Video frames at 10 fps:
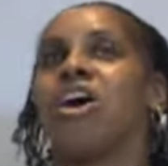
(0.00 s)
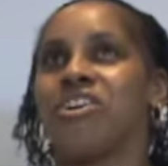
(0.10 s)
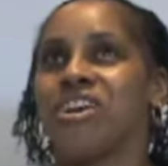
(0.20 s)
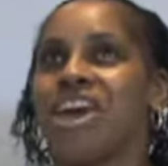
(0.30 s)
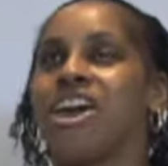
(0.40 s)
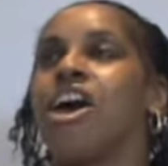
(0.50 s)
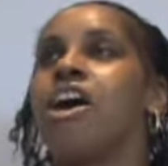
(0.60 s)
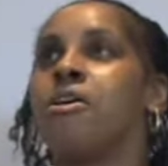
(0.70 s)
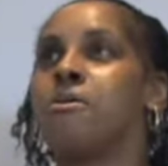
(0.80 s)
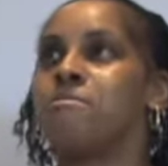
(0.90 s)
Okay,
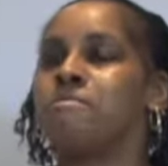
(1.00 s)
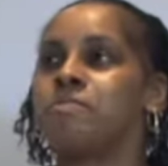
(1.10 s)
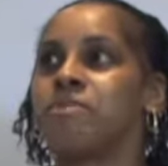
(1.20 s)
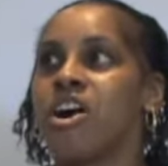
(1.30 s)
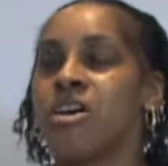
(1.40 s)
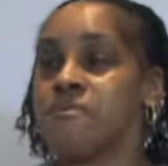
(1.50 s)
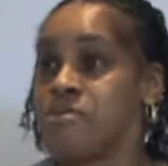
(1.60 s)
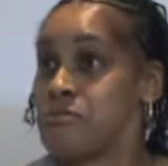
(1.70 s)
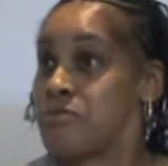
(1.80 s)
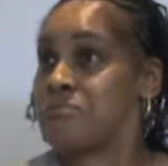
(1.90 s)
I've
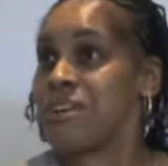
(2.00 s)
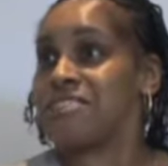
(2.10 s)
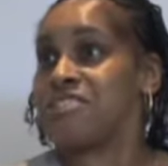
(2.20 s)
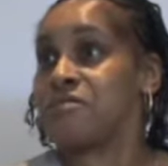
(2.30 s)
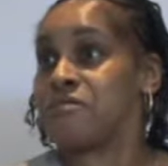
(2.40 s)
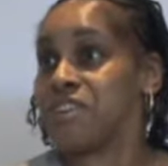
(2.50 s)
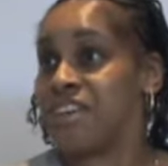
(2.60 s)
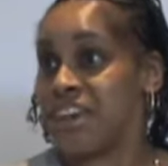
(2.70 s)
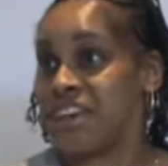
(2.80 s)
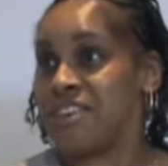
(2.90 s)
thought about it for
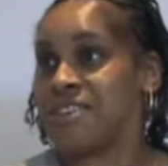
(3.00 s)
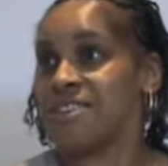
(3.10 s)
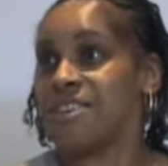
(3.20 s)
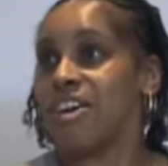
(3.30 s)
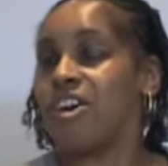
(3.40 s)
years.